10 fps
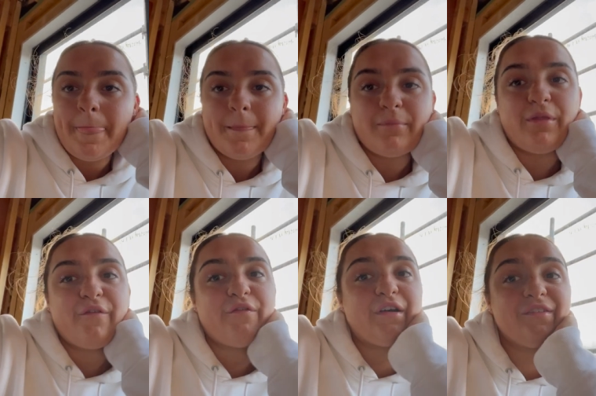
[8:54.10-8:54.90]
But the
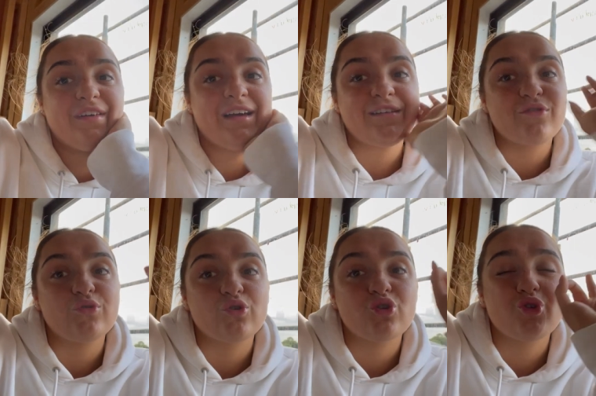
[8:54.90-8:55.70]
front of the house
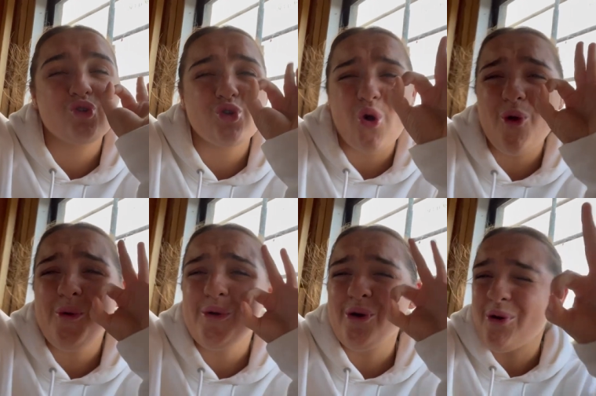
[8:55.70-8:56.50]
looks so
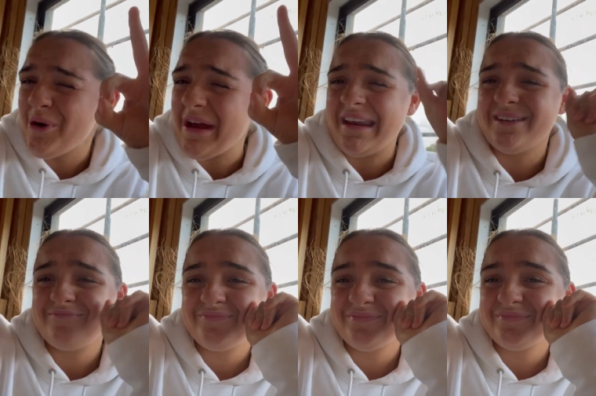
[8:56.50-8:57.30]
good.
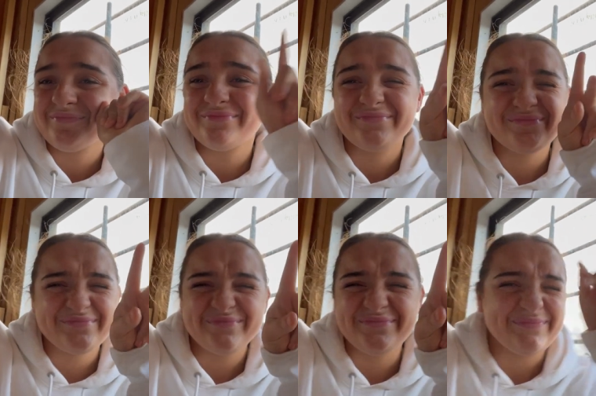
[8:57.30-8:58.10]

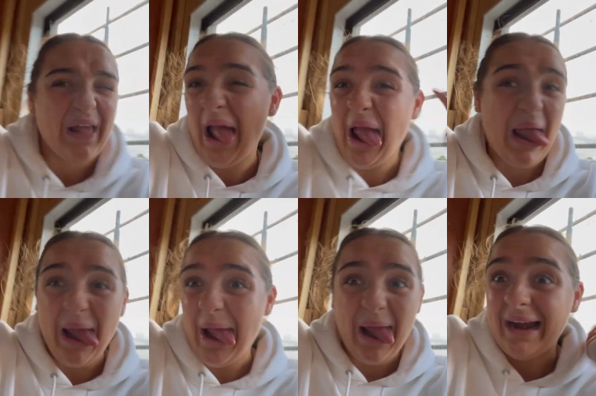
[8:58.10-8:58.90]
So that
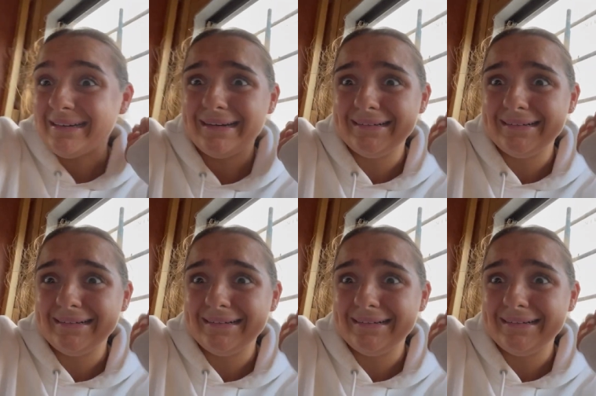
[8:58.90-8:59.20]
should have been